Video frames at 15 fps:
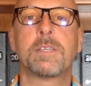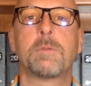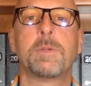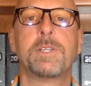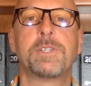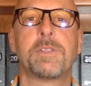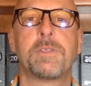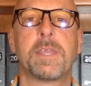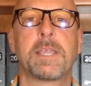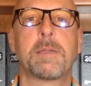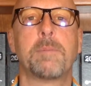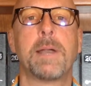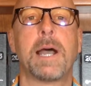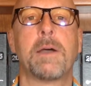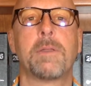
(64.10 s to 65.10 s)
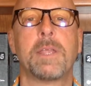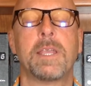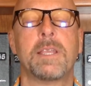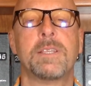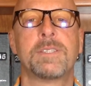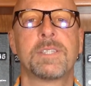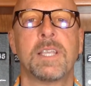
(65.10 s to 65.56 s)
that we should think about
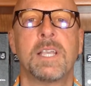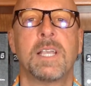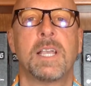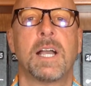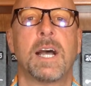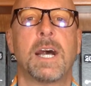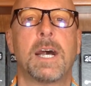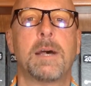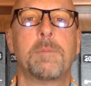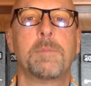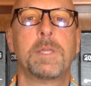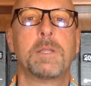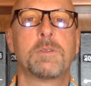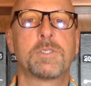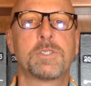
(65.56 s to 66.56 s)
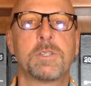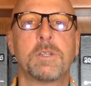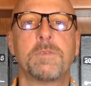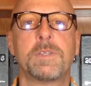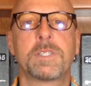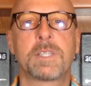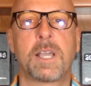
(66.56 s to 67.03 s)
is
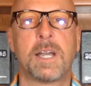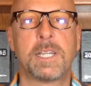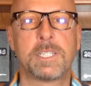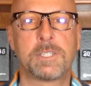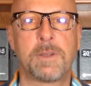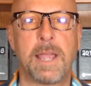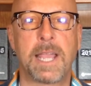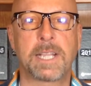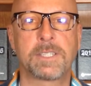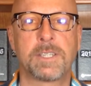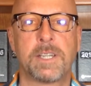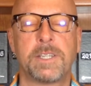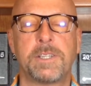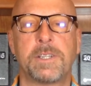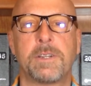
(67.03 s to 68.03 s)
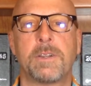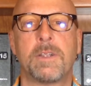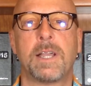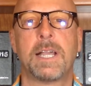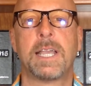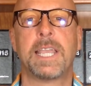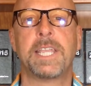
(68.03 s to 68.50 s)
service contracts on your
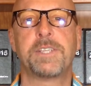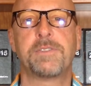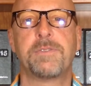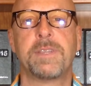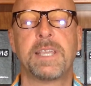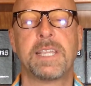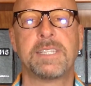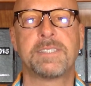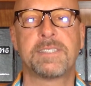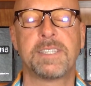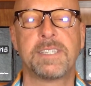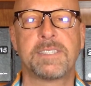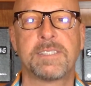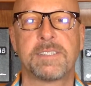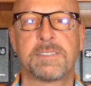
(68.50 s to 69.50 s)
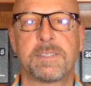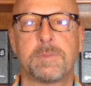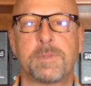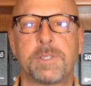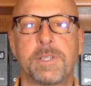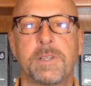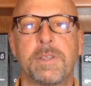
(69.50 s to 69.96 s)
HVAC
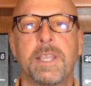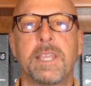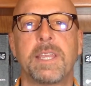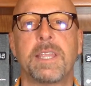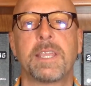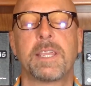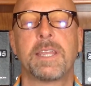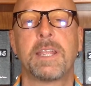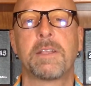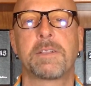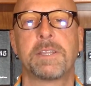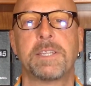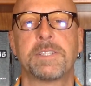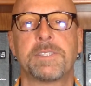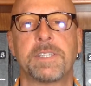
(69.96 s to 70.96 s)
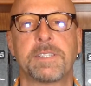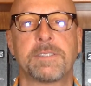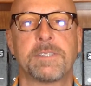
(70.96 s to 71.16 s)
system, so your heating and air conditioning